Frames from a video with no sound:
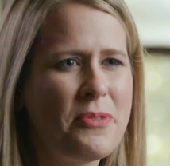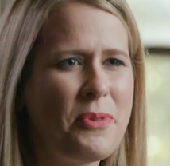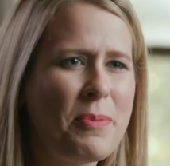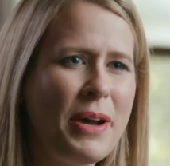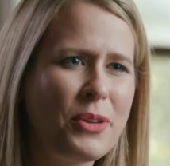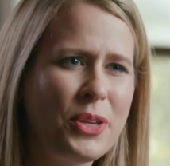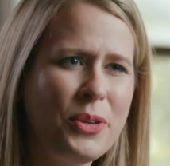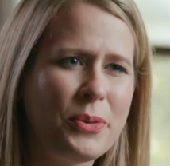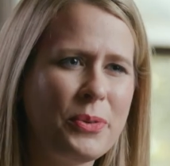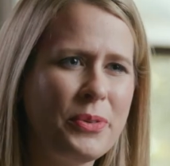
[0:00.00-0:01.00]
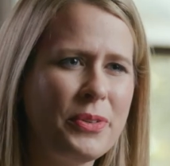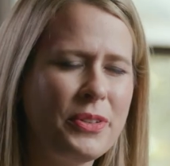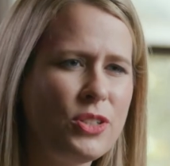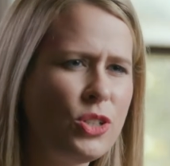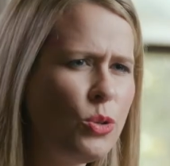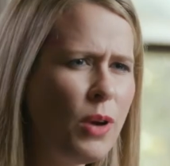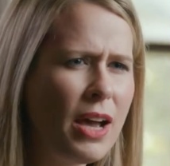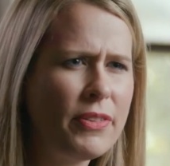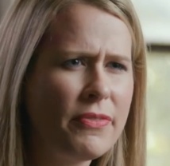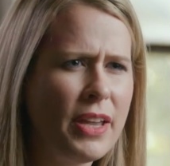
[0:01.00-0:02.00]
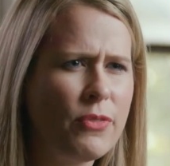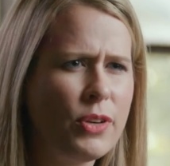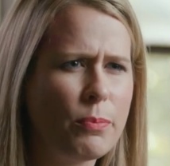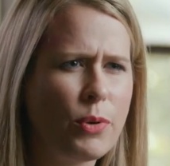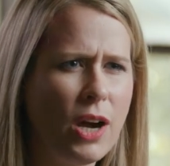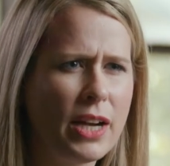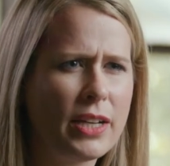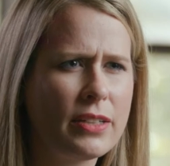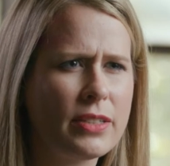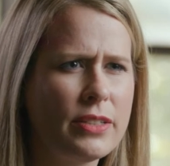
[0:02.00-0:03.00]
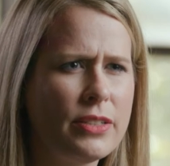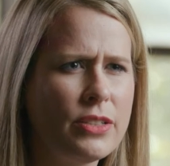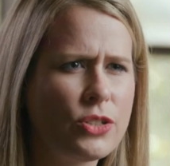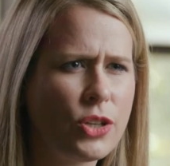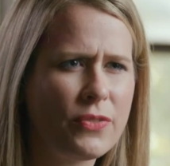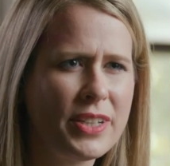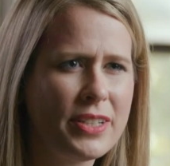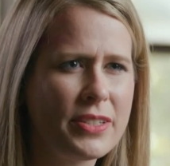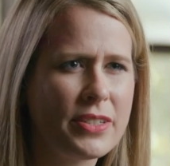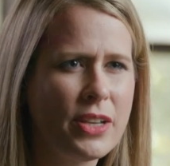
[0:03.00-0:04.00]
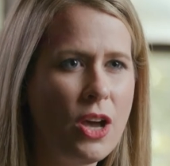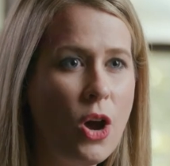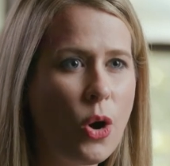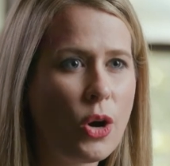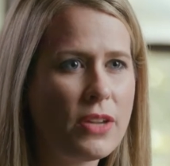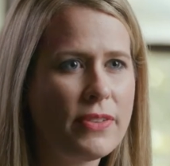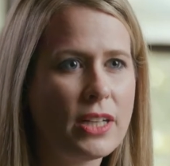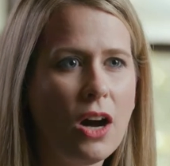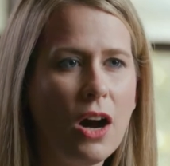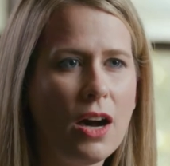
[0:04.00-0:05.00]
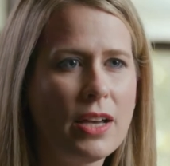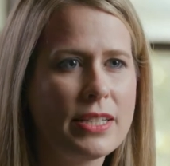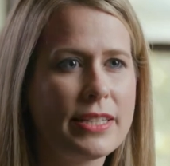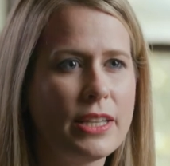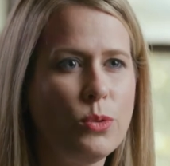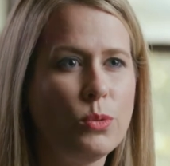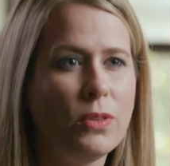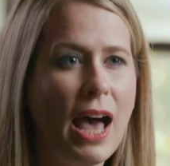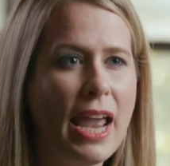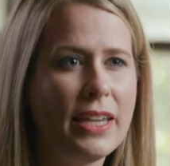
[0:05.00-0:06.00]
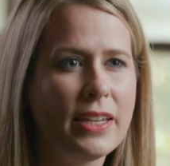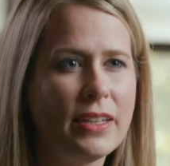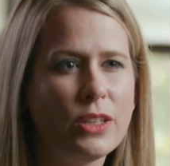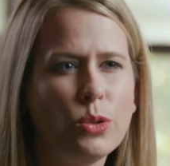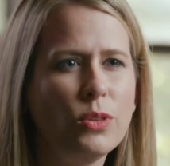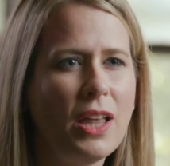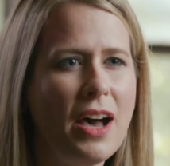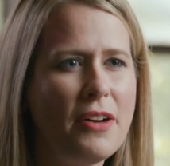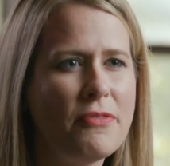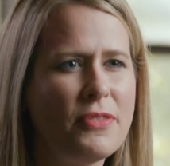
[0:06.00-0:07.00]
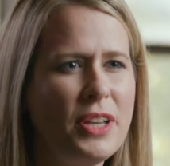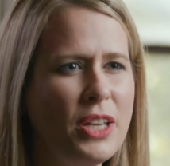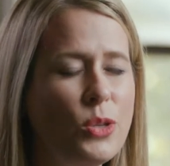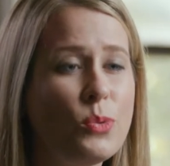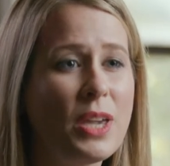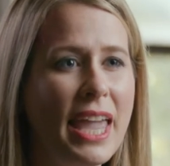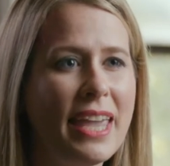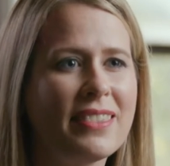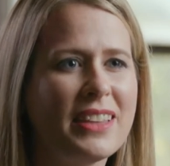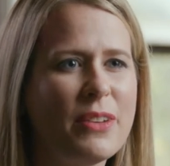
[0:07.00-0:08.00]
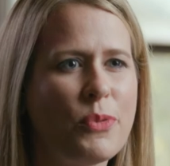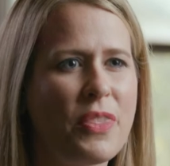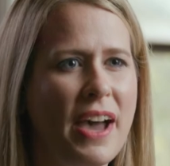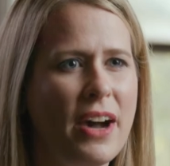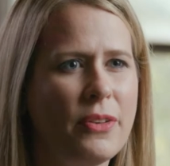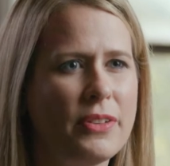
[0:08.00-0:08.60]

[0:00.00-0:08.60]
What about you? Do you have a favorite product, service, or even cause that you like, you love, you can't live without?